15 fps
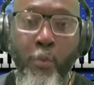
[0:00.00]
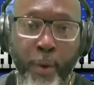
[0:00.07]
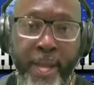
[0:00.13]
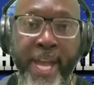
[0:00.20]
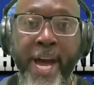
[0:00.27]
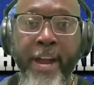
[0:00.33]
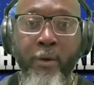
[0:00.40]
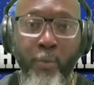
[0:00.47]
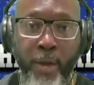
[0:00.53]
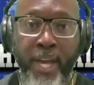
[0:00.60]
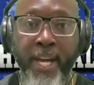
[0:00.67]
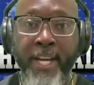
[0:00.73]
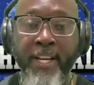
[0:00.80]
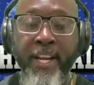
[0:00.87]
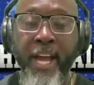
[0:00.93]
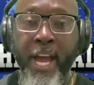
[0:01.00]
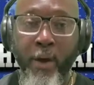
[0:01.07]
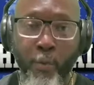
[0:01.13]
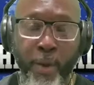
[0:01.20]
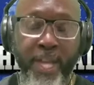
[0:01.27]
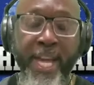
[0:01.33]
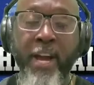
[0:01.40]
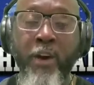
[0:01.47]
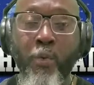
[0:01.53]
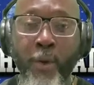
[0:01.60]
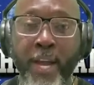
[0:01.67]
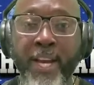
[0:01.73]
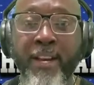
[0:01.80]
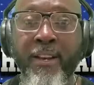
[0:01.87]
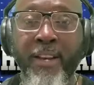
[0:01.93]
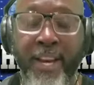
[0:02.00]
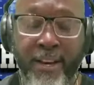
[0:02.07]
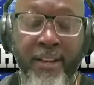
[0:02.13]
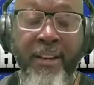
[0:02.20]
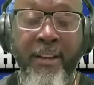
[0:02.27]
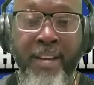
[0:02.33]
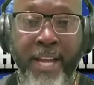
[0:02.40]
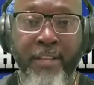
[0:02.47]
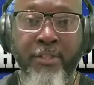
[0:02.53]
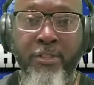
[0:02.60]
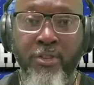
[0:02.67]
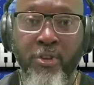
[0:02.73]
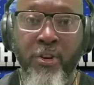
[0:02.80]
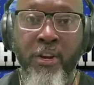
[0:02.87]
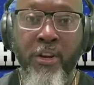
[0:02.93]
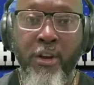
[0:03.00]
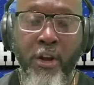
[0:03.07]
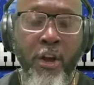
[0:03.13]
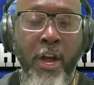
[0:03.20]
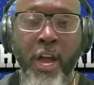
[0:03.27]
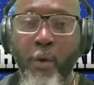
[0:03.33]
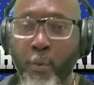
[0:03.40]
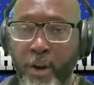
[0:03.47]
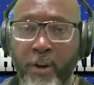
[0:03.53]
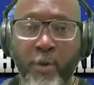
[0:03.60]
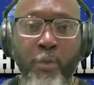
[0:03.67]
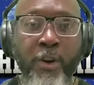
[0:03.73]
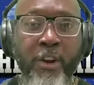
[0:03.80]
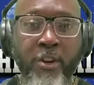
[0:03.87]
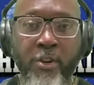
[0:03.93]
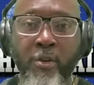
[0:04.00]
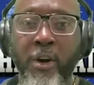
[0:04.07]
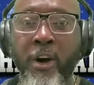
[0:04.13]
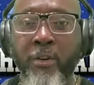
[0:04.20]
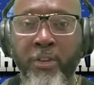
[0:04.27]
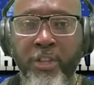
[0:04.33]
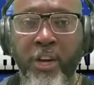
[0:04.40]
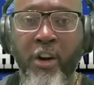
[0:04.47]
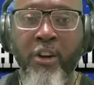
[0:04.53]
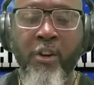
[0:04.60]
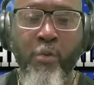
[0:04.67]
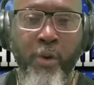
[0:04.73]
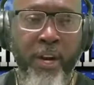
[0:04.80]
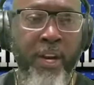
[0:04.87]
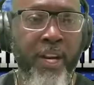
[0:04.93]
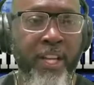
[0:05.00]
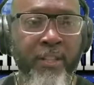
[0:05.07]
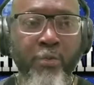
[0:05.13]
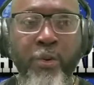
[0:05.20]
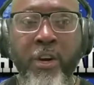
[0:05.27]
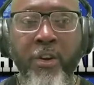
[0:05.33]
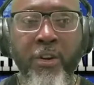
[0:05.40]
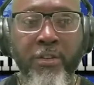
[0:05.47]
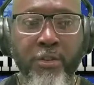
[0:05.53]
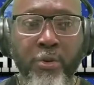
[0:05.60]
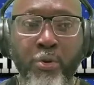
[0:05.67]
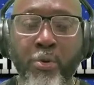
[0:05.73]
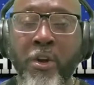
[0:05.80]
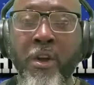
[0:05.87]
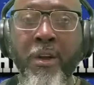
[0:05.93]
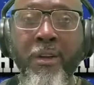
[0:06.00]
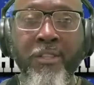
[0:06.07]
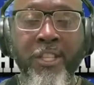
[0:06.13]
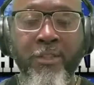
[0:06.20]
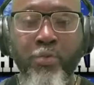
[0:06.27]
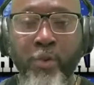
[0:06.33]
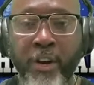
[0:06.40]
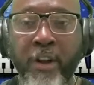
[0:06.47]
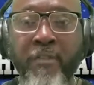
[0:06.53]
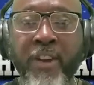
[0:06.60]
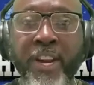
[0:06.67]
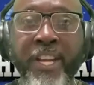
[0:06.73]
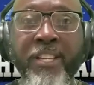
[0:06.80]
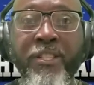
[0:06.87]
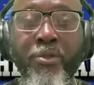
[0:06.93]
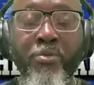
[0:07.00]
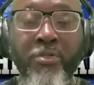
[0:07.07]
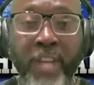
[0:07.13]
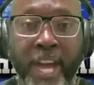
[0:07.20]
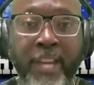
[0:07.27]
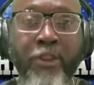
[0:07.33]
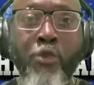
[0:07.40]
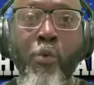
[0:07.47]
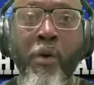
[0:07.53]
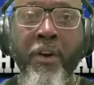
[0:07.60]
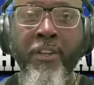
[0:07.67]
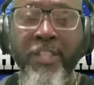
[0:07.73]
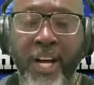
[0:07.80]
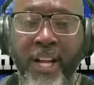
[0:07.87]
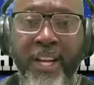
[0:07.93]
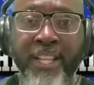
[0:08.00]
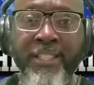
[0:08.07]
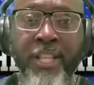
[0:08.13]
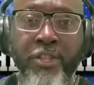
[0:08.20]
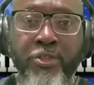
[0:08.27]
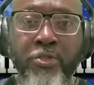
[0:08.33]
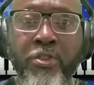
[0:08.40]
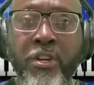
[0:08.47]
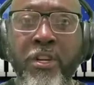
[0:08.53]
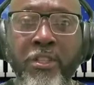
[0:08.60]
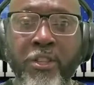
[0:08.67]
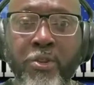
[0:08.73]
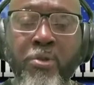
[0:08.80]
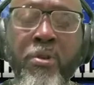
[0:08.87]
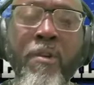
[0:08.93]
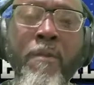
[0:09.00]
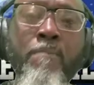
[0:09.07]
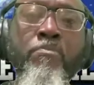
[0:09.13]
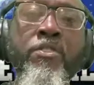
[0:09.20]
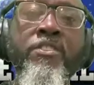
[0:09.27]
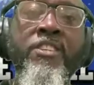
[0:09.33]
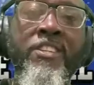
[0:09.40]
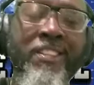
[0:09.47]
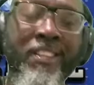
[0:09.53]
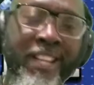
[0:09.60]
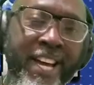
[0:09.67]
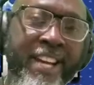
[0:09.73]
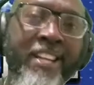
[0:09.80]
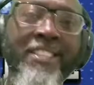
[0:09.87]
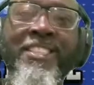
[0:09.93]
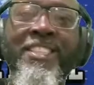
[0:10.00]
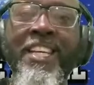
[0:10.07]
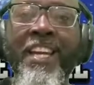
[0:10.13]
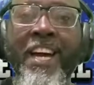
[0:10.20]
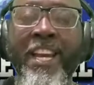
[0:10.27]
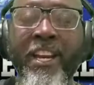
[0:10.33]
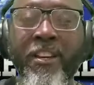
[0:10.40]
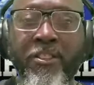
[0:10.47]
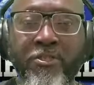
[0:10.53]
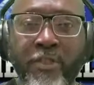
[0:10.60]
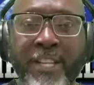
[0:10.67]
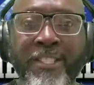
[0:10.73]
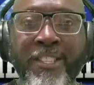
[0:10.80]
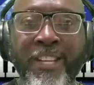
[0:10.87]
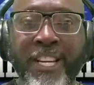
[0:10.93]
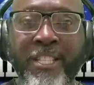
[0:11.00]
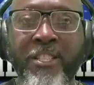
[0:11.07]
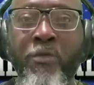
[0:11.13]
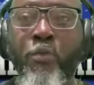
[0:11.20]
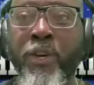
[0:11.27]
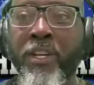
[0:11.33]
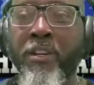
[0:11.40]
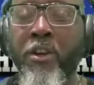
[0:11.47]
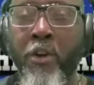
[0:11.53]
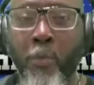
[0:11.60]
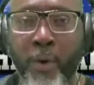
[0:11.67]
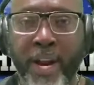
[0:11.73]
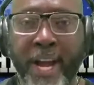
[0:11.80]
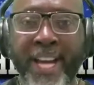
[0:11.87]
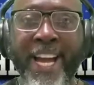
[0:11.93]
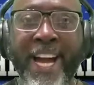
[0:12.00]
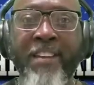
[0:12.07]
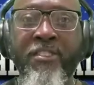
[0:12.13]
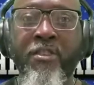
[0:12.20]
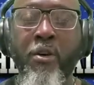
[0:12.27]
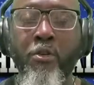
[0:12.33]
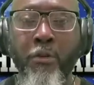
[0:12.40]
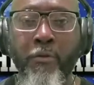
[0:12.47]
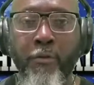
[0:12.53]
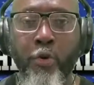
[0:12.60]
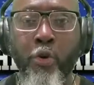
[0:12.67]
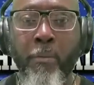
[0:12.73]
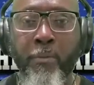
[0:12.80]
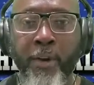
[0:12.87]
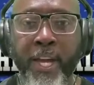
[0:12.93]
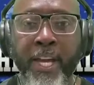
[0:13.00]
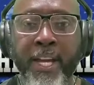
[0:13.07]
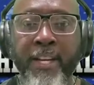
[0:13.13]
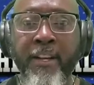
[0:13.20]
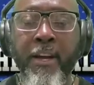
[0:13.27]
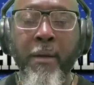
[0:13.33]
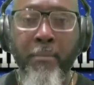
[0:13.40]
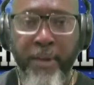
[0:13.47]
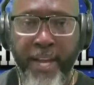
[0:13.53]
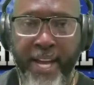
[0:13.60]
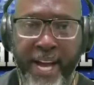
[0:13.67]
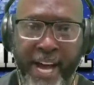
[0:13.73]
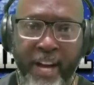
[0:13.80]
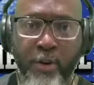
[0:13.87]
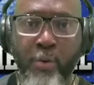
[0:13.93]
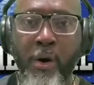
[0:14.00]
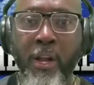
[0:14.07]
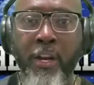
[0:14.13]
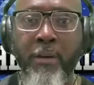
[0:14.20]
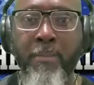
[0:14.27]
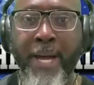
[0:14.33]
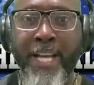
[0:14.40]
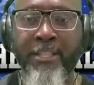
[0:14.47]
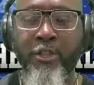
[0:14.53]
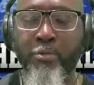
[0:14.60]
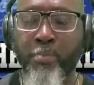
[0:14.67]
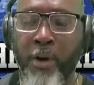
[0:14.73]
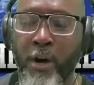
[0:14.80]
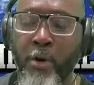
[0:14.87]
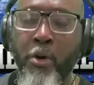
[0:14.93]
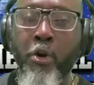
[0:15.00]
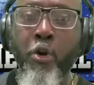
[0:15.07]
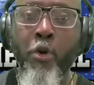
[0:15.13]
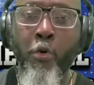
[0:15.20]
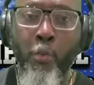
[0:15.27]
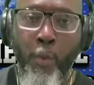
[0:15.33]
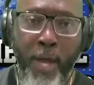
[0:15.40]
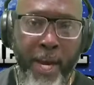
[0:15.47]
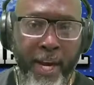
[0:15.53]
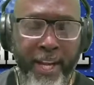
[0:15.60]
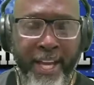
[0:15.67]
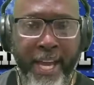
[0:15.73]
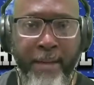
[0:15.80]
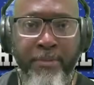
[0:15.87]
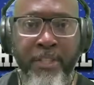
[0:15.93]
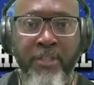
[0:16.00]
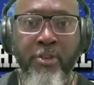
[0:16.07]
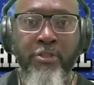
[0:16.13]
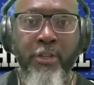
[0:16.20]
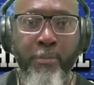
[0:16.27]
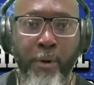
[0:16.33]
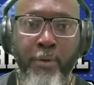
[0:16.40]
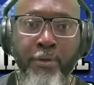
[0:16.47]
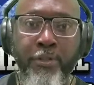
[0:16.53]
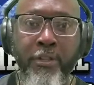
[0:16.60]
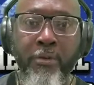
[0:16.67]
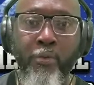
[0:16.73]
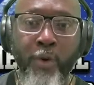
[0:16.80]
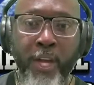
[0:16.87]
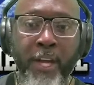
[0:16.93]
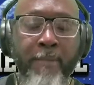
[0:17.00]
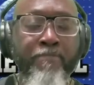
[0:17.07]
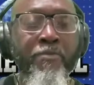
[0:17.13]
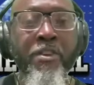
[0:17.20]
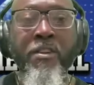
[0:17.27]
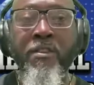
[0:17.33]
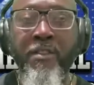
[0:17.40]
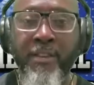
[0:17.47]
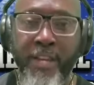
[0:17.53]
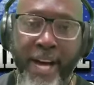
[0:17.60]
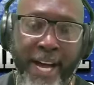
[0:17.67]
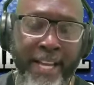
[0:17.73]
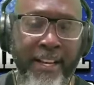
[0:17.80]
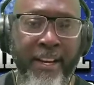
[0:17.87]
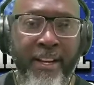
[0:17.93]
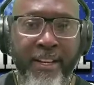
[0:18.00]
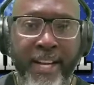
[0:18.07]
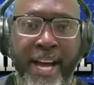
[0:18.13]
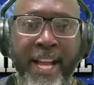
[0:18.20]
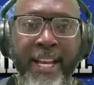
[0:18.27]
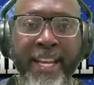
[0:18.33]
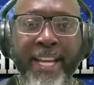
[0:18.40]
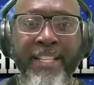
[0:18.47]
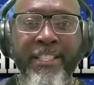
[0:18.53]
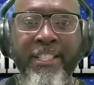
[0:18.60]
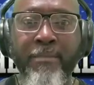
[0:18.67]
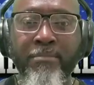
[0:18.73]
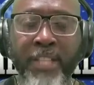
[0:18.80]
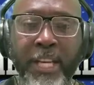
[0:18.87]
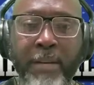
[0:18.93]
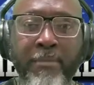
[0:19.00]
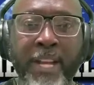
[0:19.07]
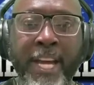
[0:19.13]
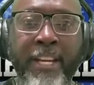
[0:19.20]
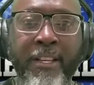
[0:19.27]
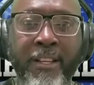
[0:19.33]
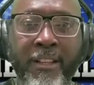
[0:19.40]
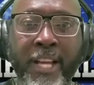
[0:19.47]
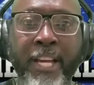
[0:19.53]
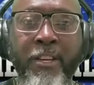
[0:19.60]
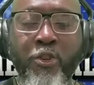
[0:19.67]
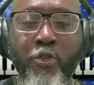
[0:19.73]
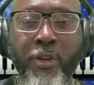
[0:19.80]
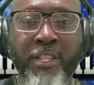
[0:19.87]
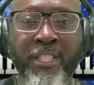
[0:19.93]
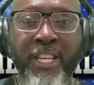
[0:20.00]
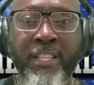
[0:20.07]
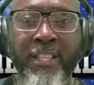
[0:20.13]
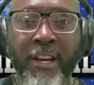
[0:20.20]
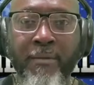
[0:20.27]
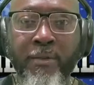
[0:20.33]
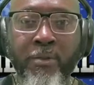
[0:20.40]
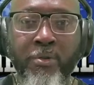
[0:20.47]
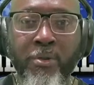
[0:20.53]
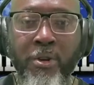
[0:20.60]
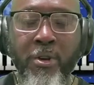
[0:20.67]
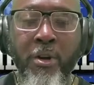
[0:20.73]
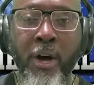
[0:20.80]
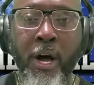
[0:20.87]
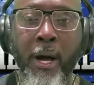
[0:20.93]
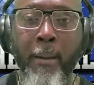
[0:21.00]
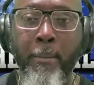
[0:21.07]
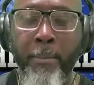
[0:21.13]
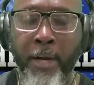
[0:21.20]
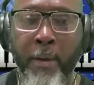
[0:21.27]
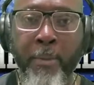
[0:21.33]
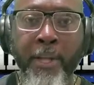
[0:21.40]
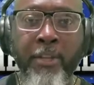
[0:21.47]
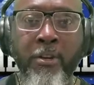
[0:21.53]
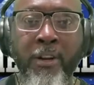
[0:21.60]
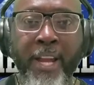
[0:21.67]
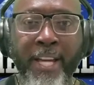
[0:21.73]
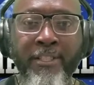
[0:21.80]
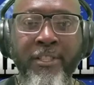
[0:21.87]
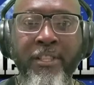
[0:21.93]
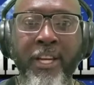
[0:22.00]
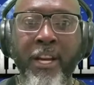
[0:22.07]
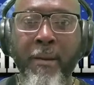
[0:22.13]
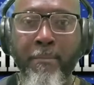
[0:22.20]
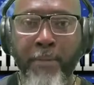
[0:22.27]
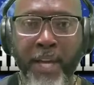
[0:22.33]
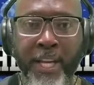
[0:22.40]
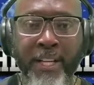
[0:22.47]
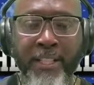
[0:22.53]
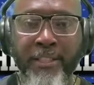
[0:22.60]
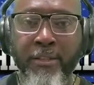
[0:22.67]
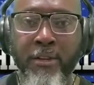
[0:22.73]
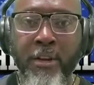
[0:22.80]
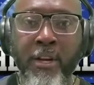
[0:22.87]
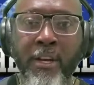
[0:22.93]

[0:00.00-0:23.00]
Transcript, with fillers: we got to win, and we got to win next year. And we don't want to hear all the talk of what it is we're going to do just whatever it is you think you want to tell us that you're going to do, just let us see that in the translation when when our guys are on the floor playing playing high quality basketball, winning the games that they're supposed to win, not not letting some team like like UNCW um, come into Lexington and beat us,